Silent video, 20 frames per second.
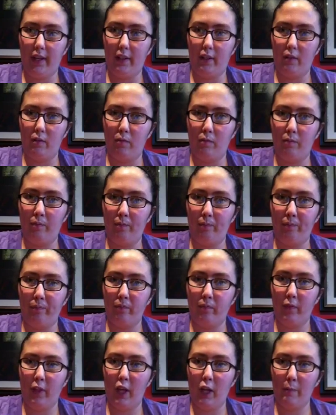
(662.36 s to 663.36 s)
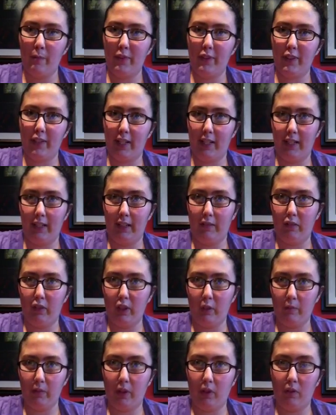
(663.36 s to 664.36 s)
and Emma's kind of
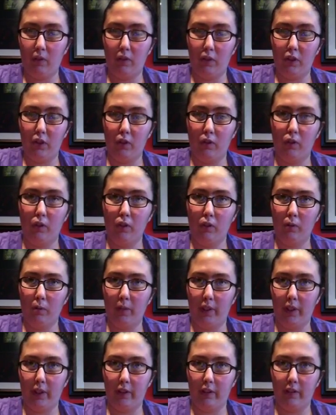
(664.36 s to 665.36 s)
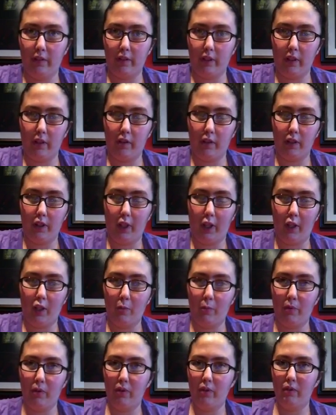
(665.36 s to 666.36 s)
giving them the cold shoulder, which is
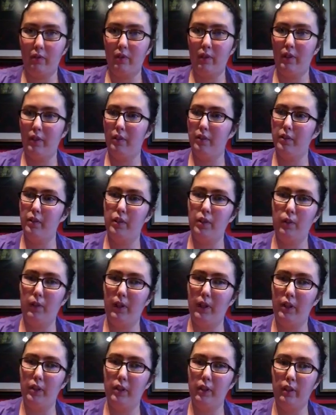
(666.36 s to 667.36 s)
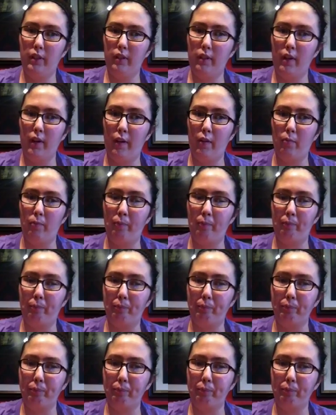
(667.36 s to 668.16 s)
understandable in her situation. And